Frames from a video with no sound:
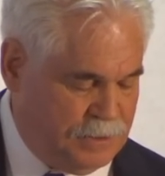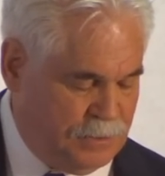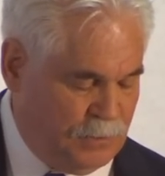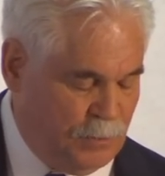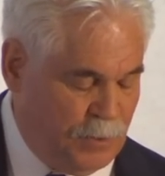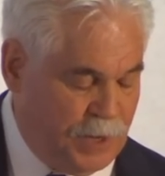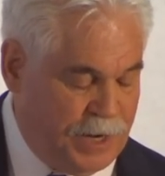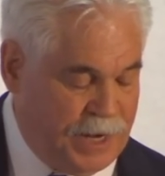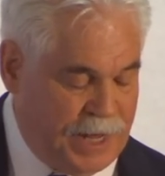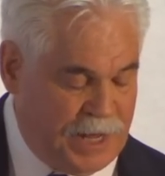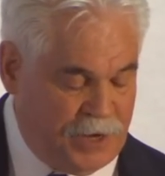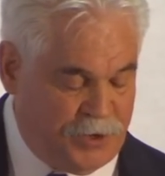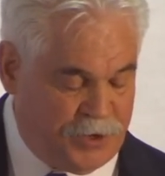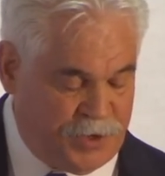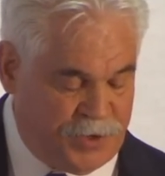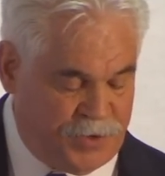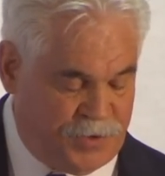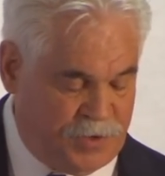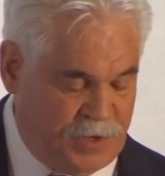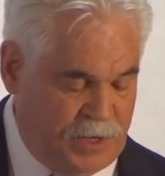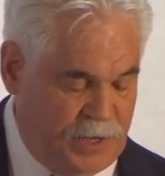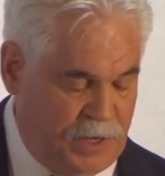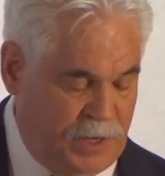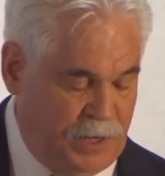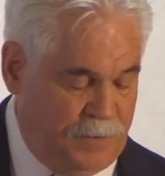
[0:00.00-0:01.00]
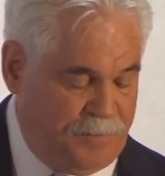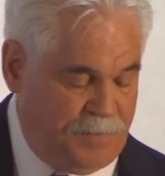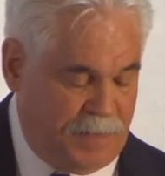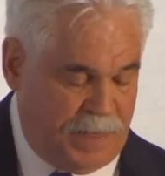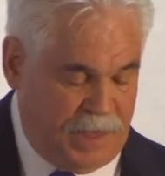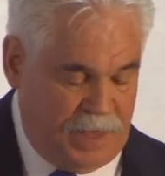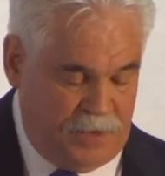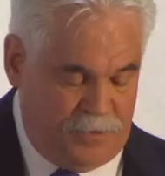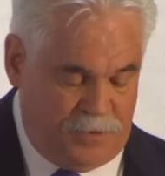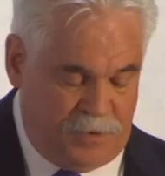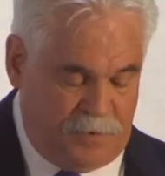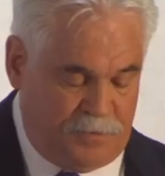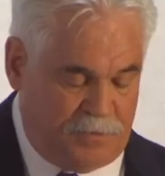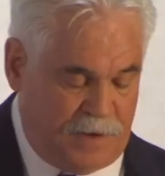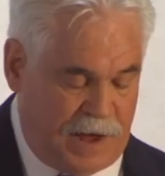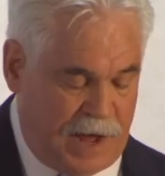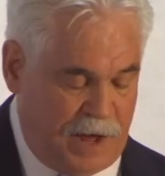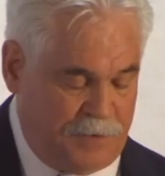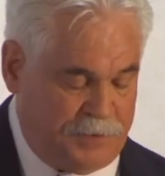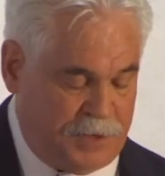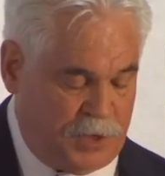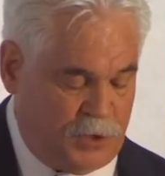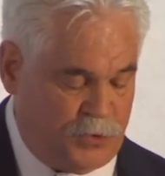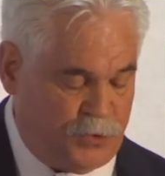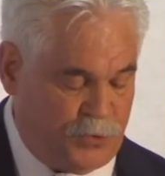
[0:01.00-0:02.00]
One agency is
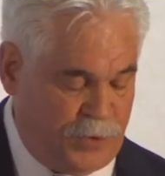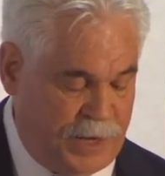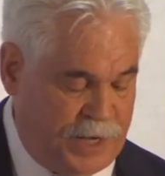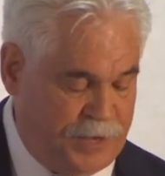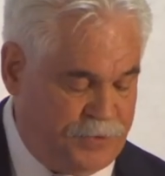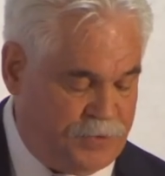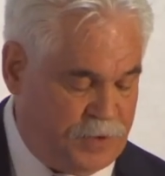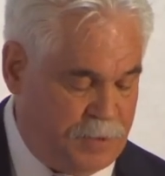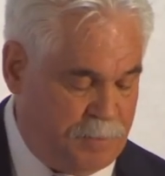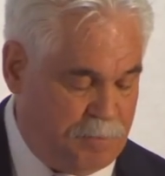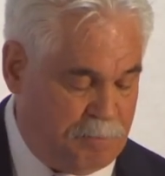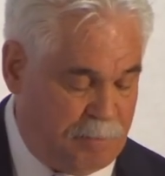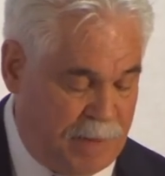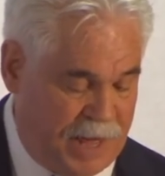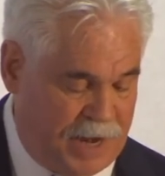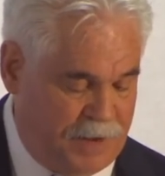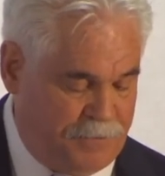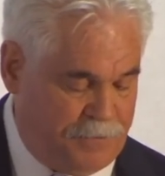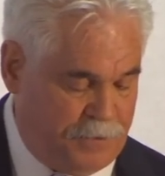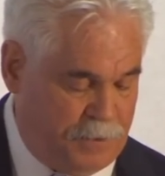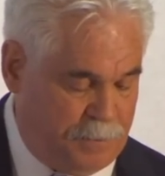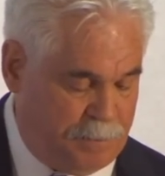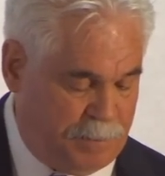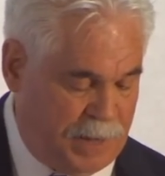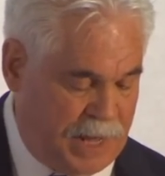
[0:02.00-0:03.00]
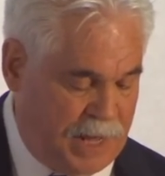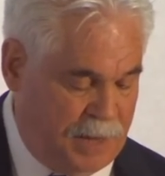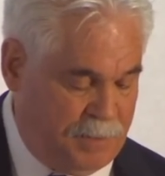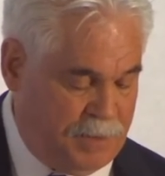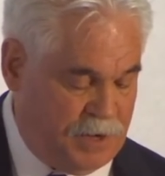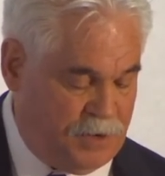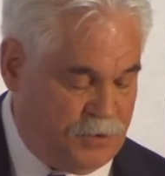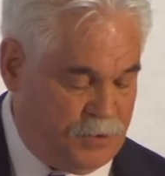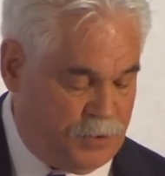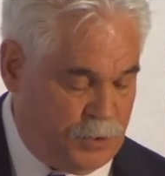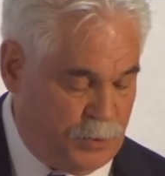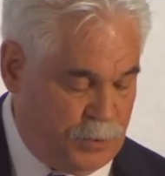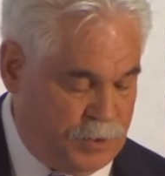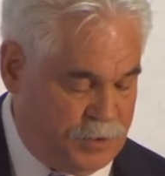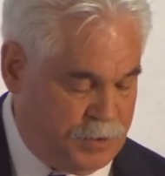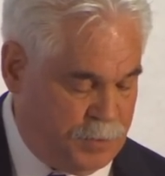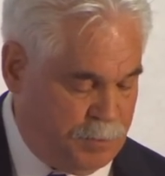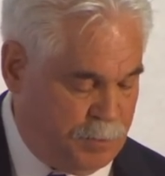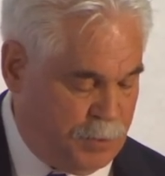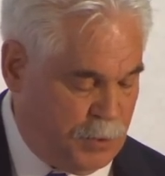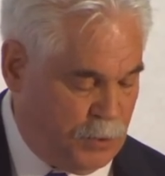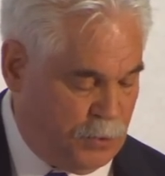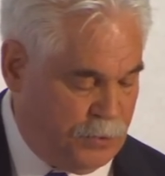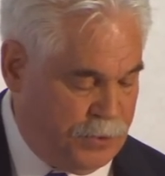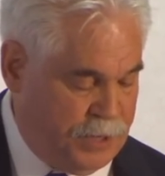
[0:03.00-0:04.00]
involved in transit benefit payments to its
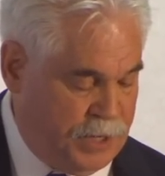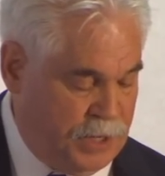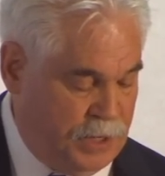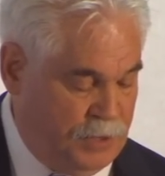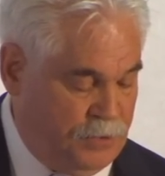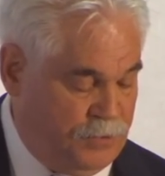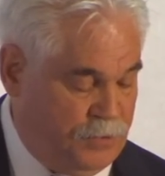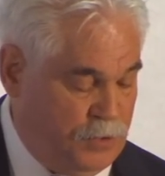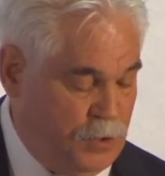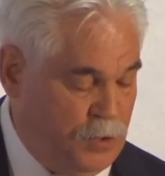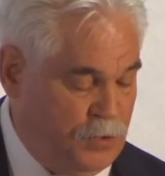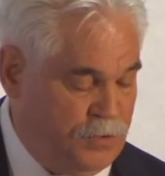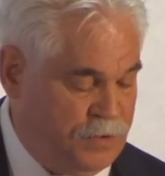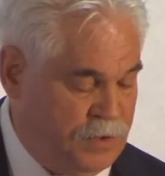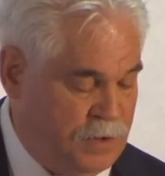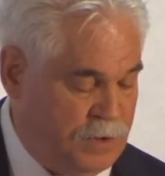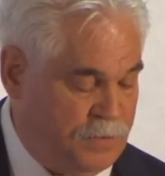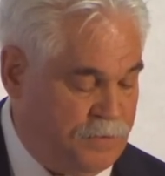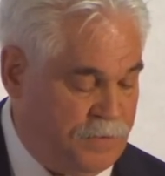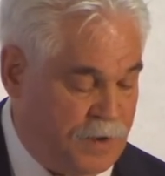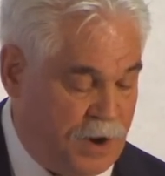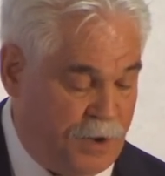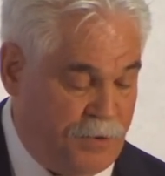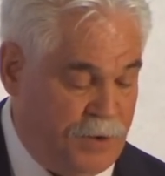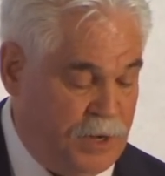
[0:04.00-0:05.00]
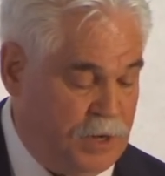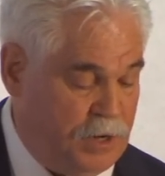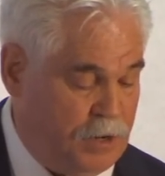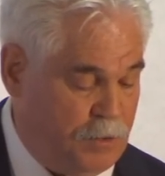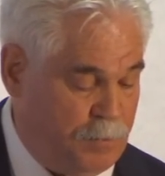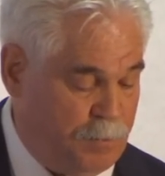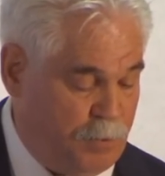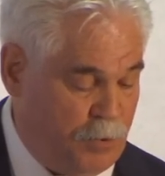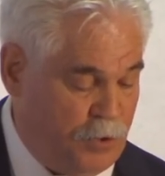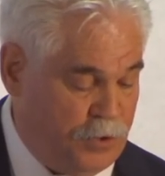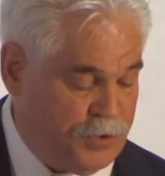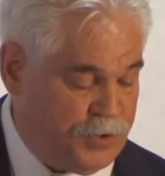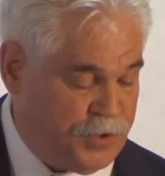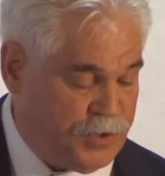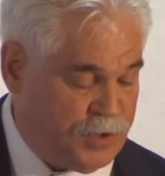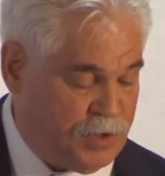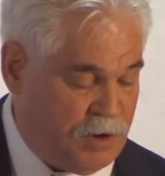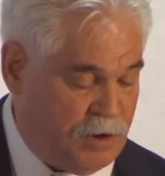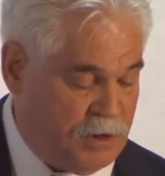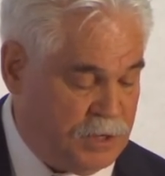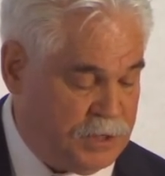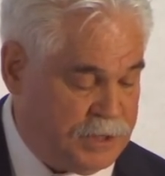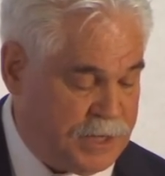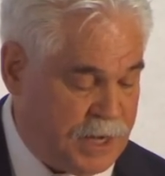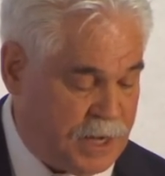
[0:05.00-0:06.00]
employees using a variant of purchase
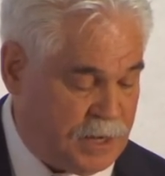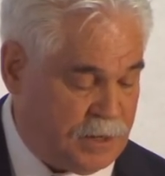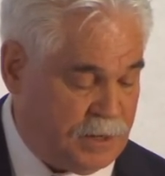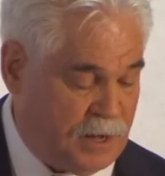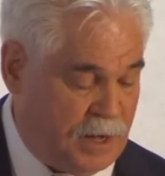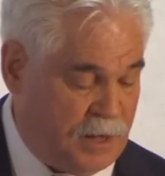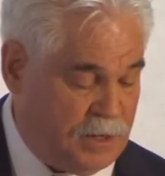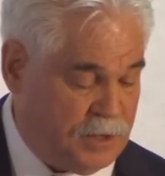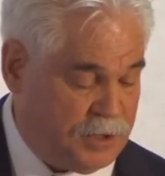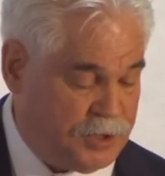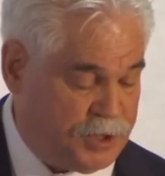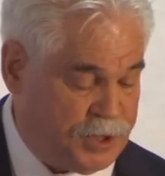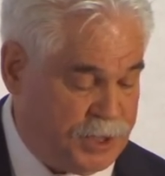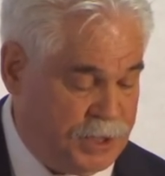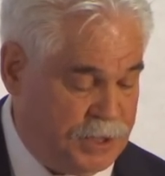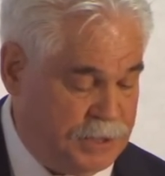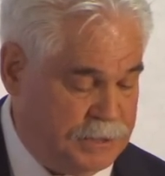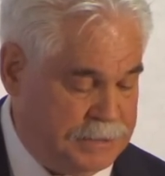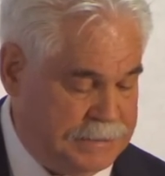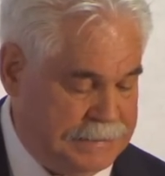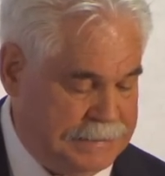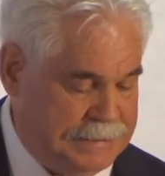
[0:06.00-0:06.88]
card technology.